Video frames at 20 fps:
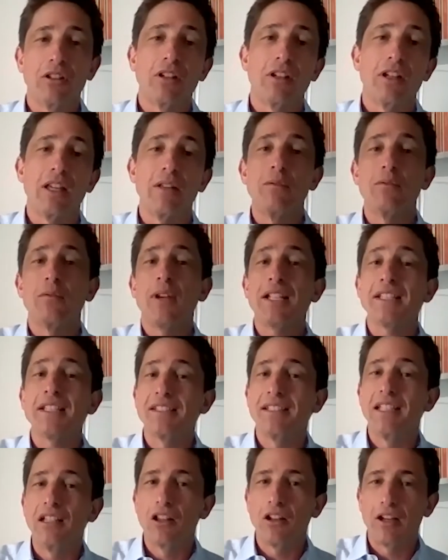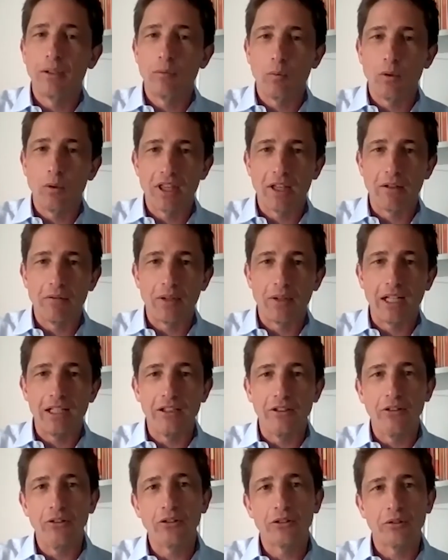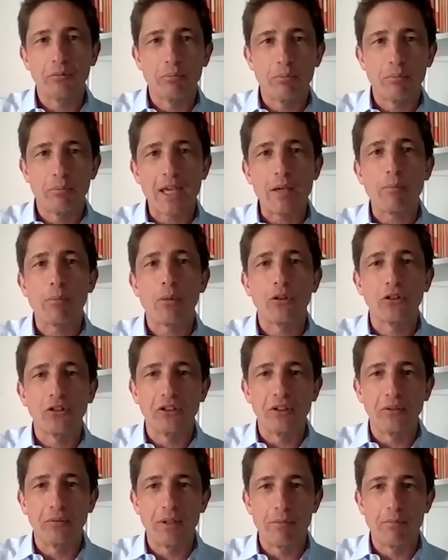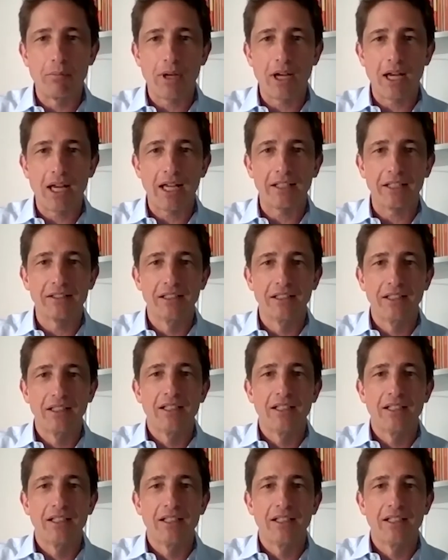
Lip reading: invest in line with their values, make positive impact,